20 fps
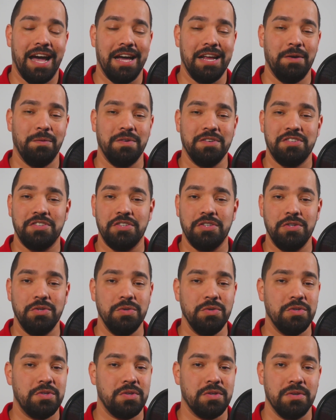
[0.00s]
It was
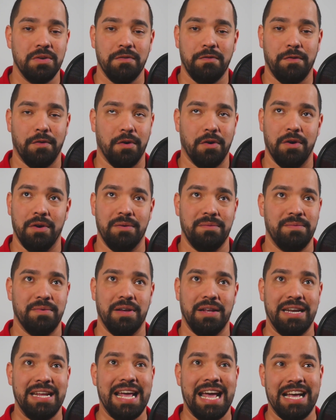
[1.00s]
used for,
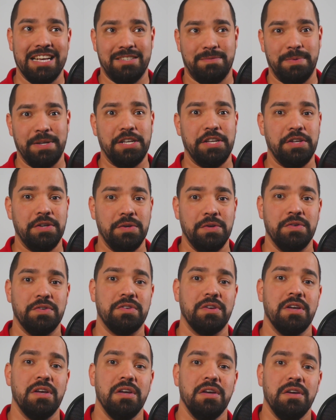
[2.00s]
and it has been
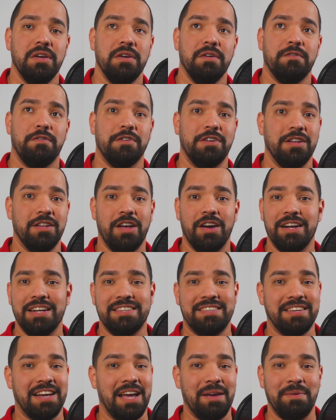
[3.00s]
used for the
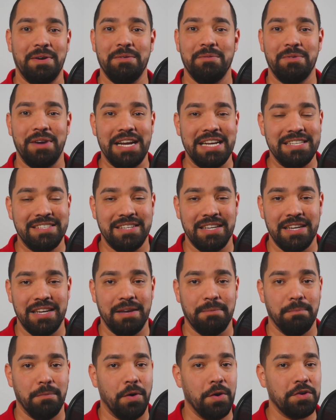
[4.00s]
longest time in
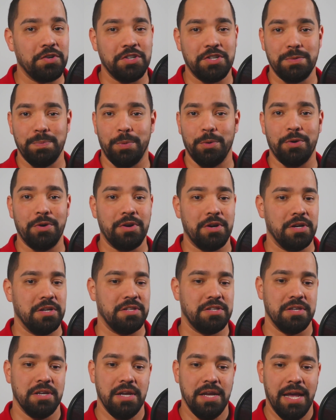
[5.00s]
racing and
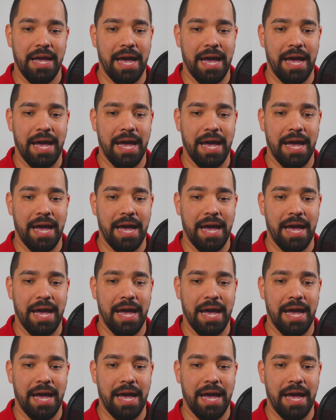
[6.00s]
motorsports.